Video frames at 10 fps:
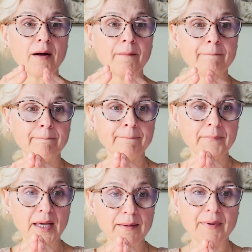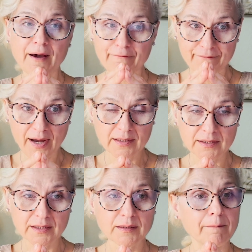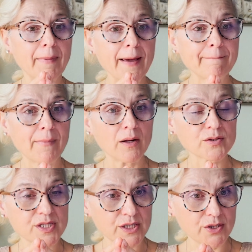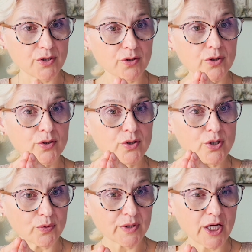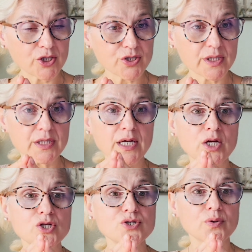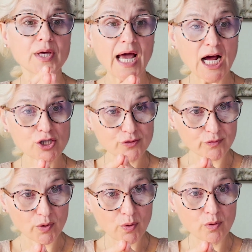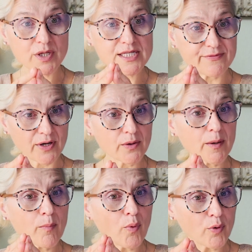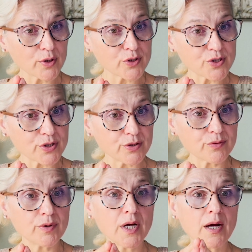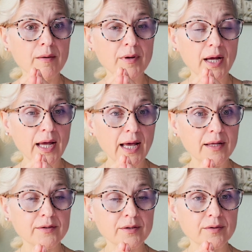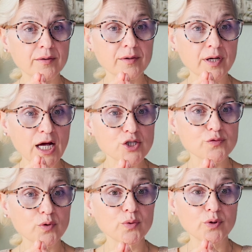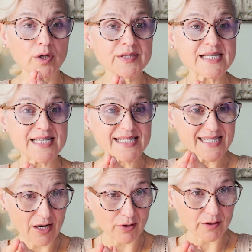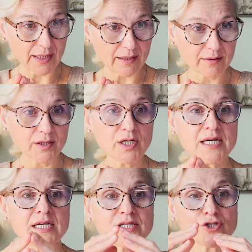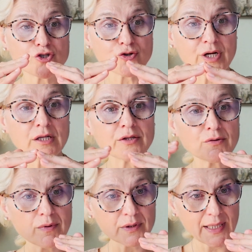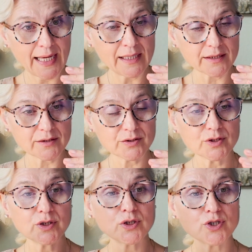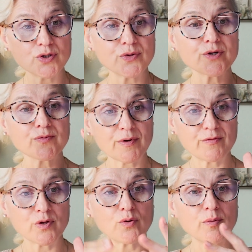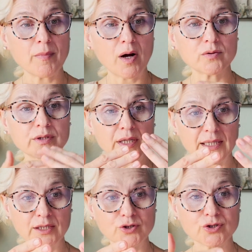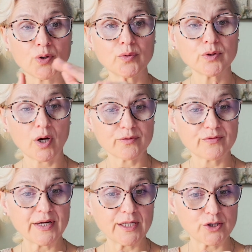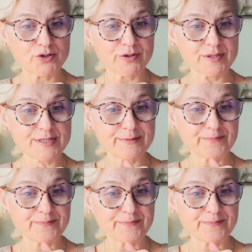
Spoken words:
may be affected by multi-year donation. So cash flow is very important to you, and cash flow not necessarily strictly related to the revenue amount that's shown on financials.